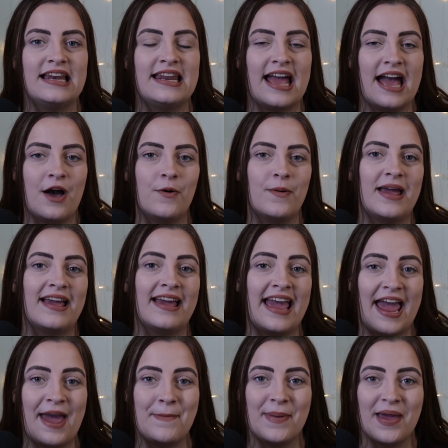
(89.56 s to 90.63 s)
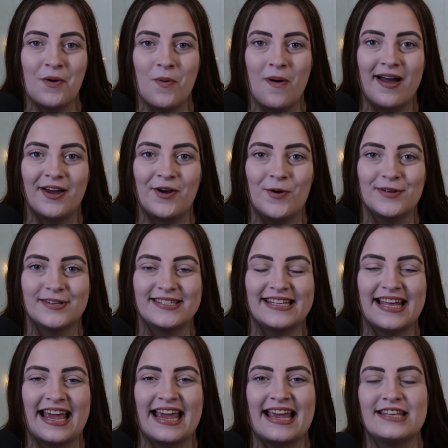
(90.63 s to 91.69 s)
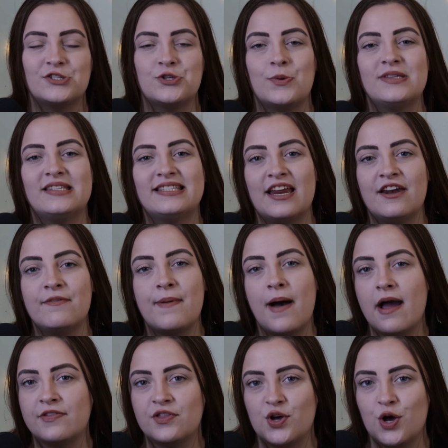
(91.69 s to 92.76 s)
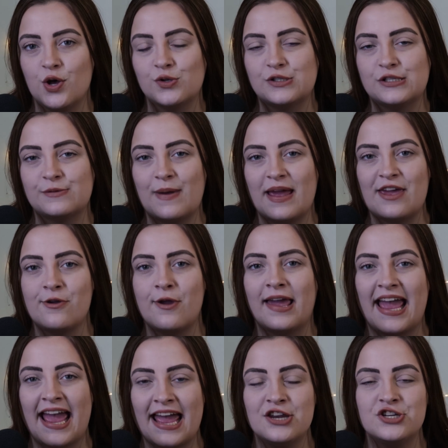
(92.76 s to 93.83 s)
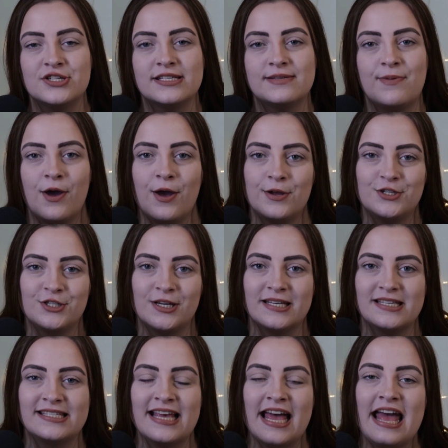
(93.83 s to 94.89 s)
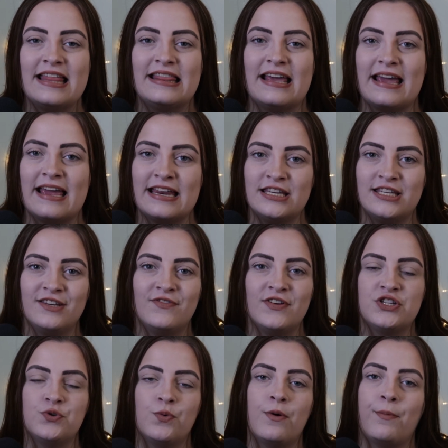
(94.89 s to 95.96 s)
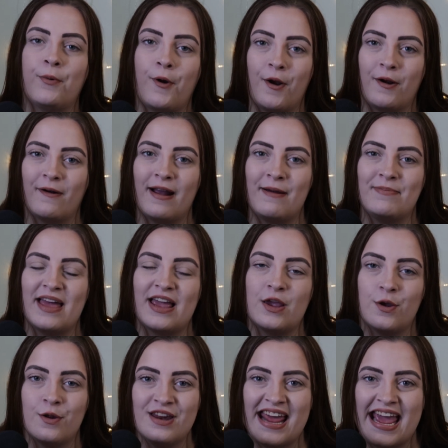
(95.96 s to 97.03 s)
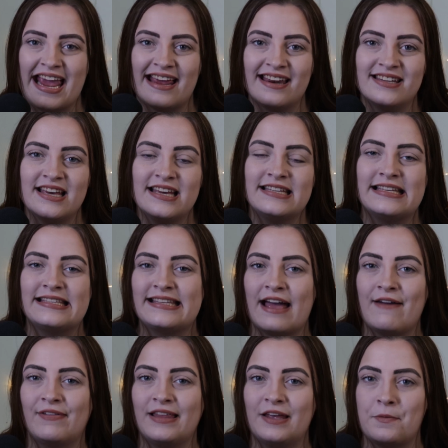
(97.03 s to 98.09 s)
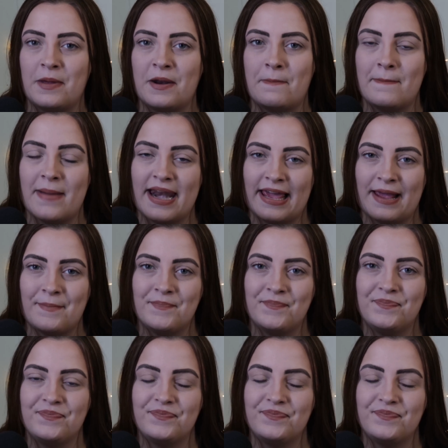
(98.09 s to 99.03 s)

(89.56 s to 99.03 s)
Now, it can be quite costly, so instead of buying the whole suite, you can just purchase the individual program that you need to save a little bit of money.